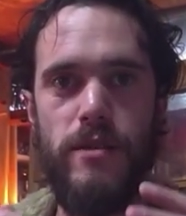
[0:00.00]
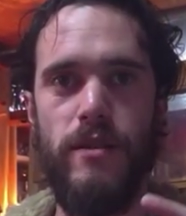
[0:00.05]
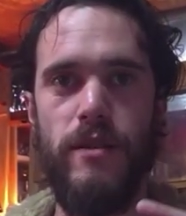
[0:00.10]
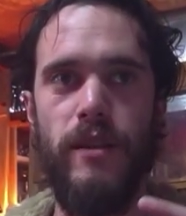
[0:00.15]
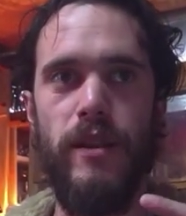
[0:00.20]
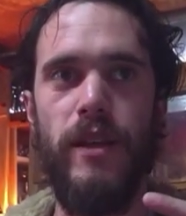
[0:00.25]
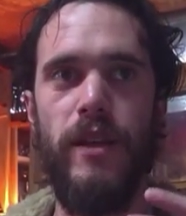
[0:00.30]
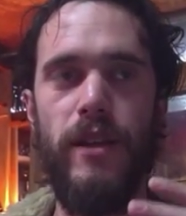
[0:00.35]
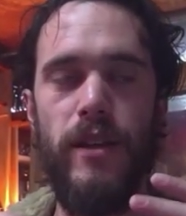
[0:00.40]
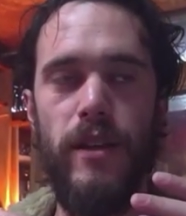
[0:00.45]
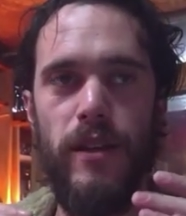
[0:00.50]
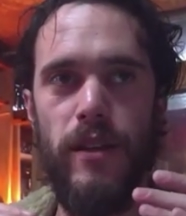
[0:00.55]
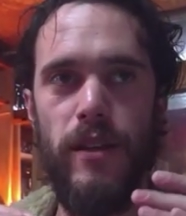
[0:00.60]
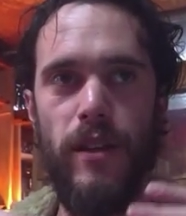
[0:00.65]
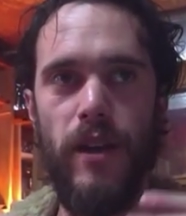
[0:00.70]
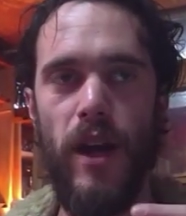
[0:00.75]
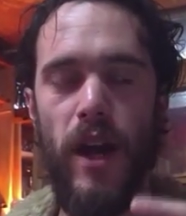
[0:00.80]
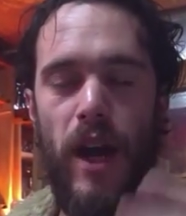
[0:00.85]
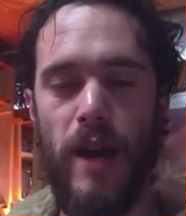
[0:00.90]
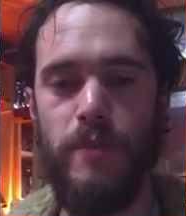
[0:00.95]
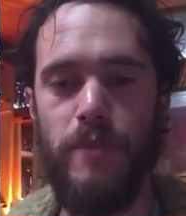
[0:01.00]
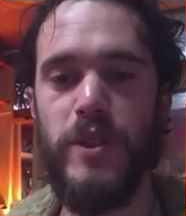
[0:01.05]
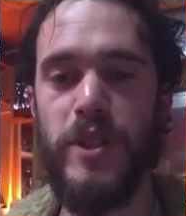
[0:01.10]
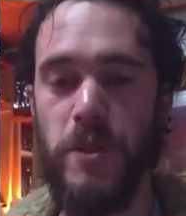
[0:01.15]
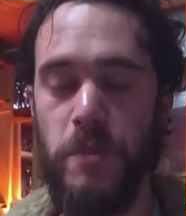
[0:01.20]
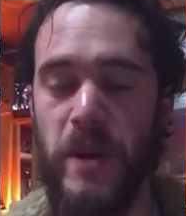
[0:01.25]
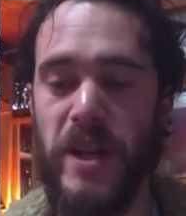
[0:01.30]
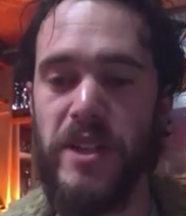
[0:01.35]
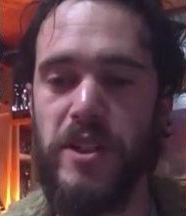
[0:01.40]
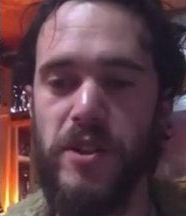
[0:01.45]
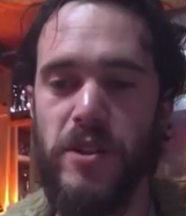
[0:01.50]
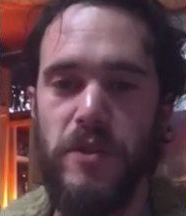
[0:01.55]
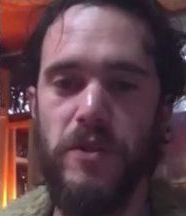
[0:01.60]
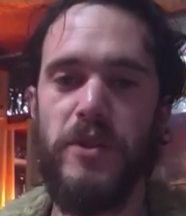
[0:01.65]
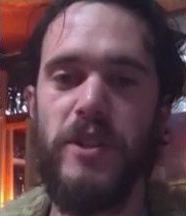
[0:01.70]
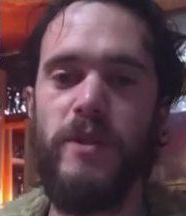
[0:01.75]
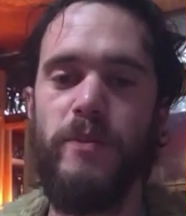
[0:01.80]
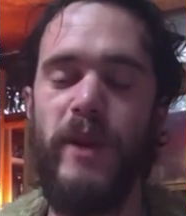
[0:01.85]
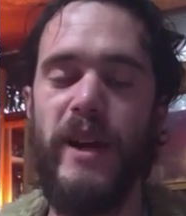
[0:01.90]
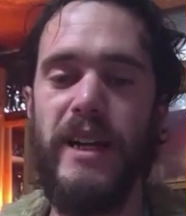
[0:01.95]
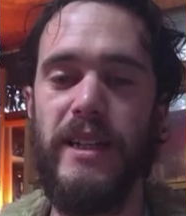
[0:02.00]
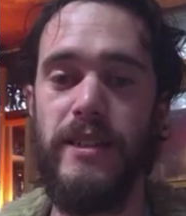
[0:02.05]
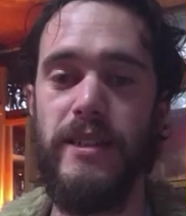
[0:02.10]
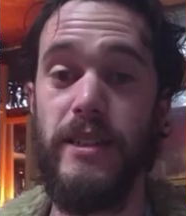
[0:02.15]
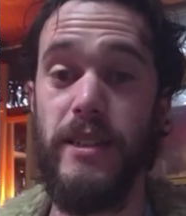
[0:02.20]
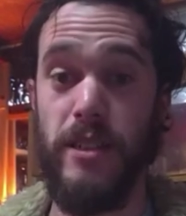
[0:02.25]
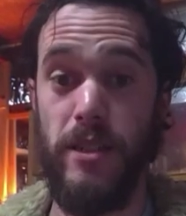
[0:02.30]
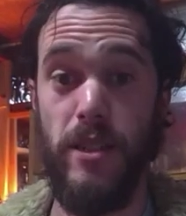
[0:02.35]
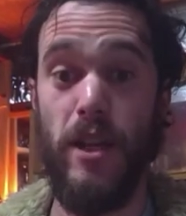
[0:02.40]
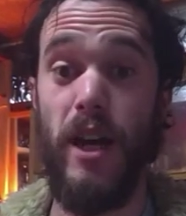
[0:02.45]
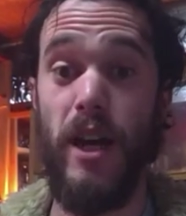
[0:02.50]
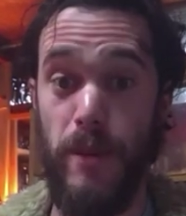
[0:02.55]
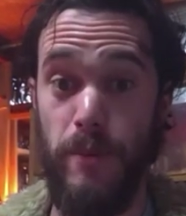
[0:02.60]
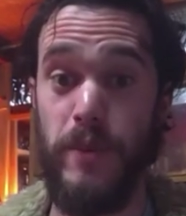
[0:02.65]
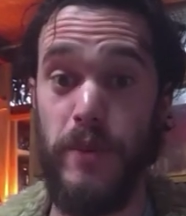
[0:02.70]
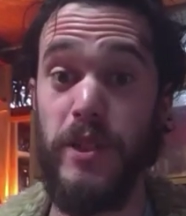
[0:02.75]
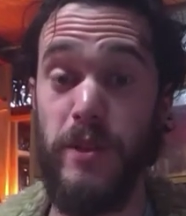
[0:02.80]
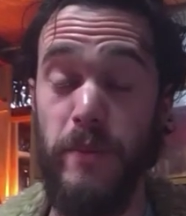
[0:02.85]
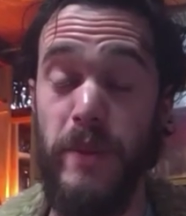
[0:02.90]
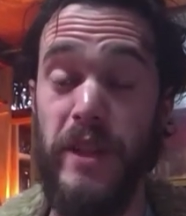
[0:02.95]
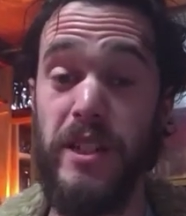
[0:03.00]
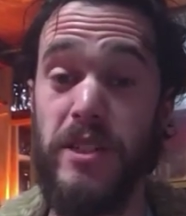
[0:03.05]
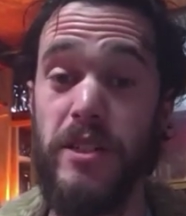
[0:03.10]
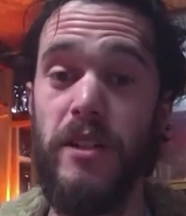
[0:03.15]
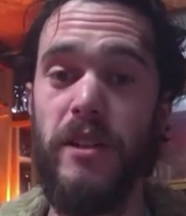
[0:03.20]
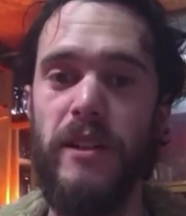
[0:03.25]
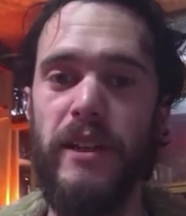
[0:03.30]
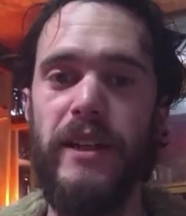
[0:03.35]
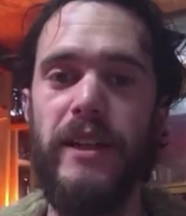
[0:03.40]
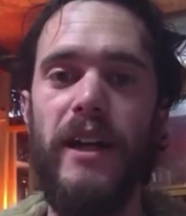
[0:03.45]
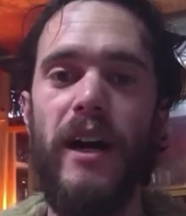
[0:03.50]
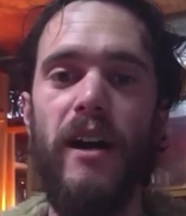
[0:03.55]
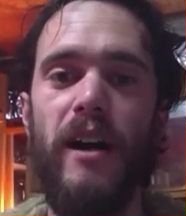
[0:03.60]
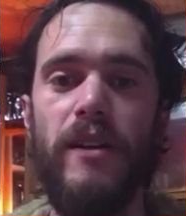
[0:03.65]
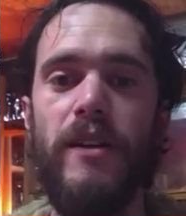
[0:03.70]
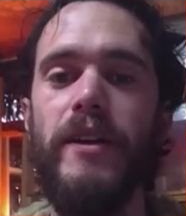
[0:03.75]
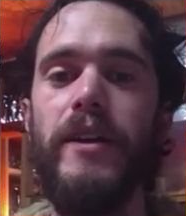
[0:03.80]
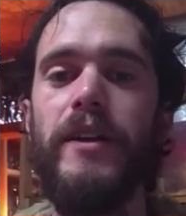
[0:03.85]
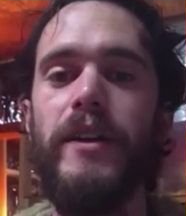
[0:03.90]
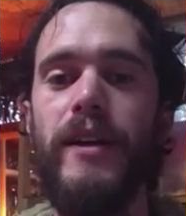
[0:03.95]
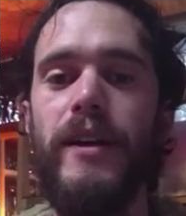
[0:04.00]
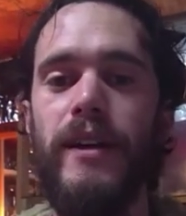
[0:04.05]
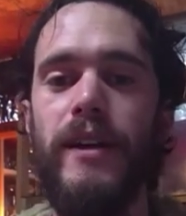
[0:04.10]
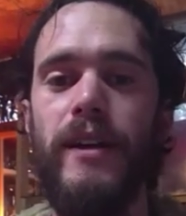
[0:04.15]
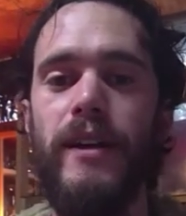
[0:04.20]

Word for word: the hyperdimensional space is hyperdimensionally colored.